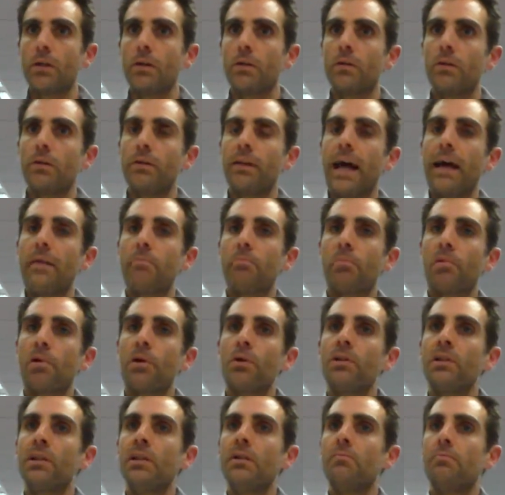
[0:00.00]
that
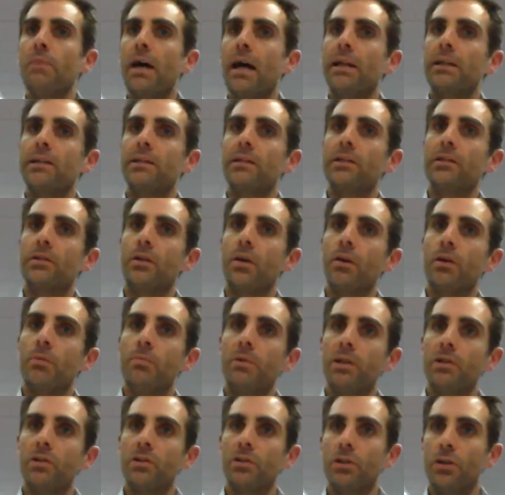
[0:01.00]
protein balance is going to
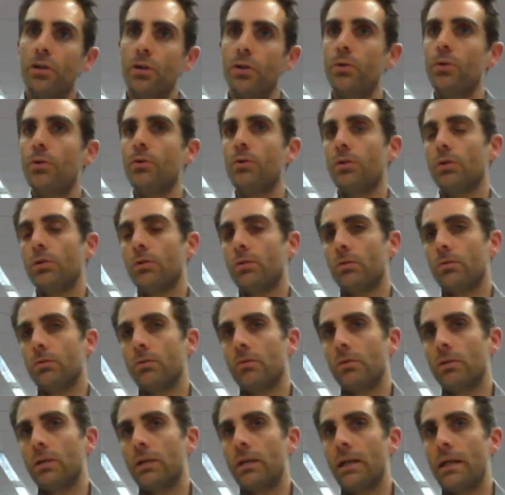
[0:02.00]
be skewed
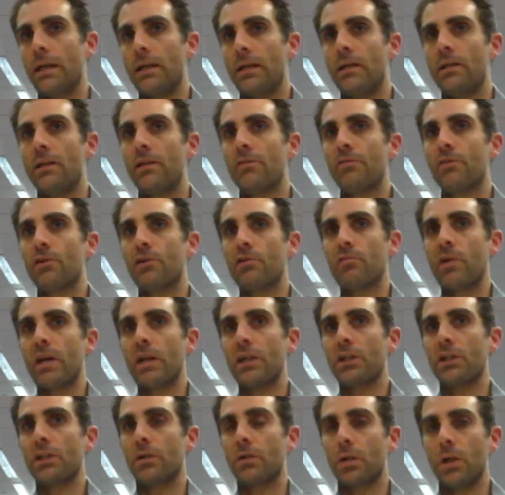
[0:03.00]
in a different
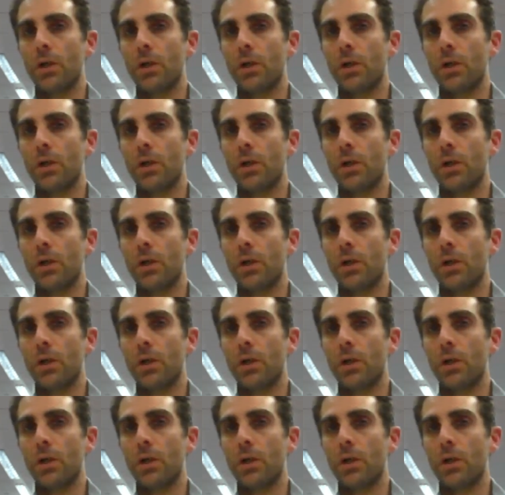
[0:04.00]
direction,